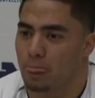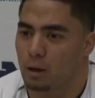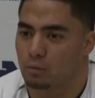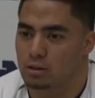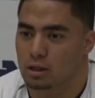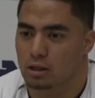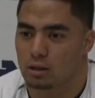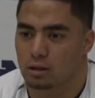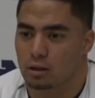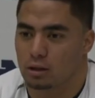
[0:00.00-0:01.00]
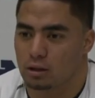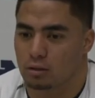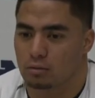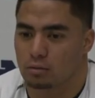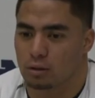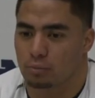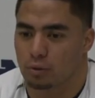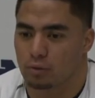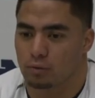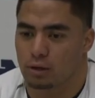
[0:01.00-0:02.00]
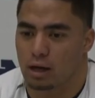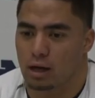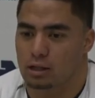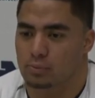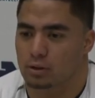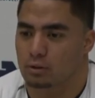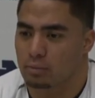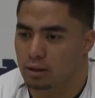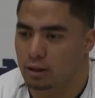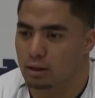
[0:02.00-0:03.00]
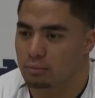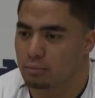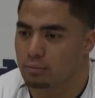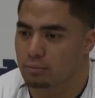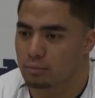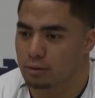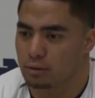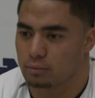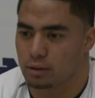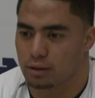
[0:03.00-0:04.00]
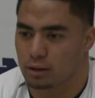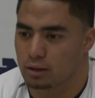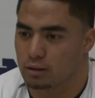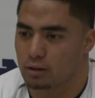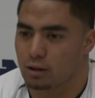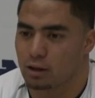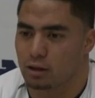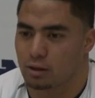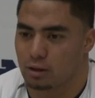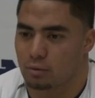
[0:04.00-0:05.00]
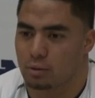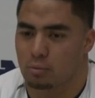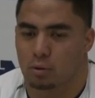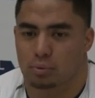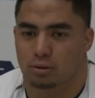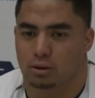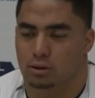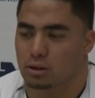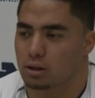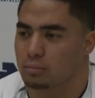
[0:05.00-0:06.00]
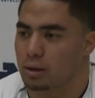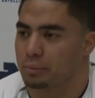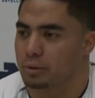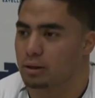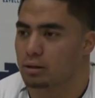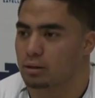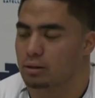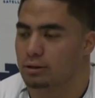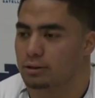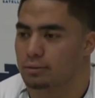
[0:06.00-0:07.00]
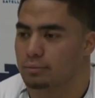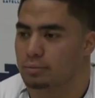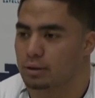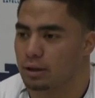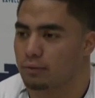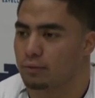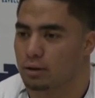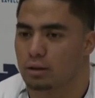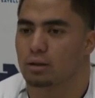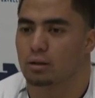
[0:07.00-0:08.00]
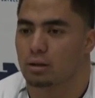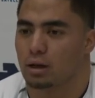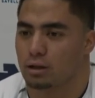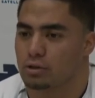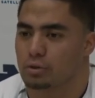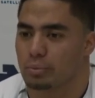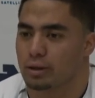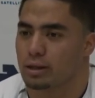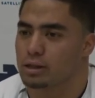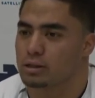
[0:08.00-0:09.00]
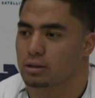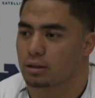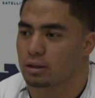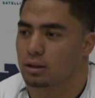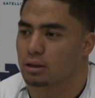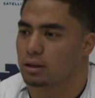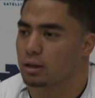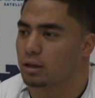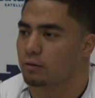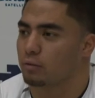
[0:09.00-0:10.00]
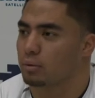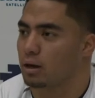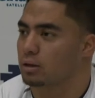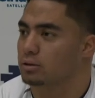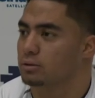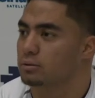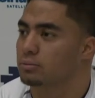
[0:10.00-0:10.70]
And once I, you know, improve on that aspect of my game, I think, you know, there will be more production out of my play. But definitely, I use my hands and getting off of blocks.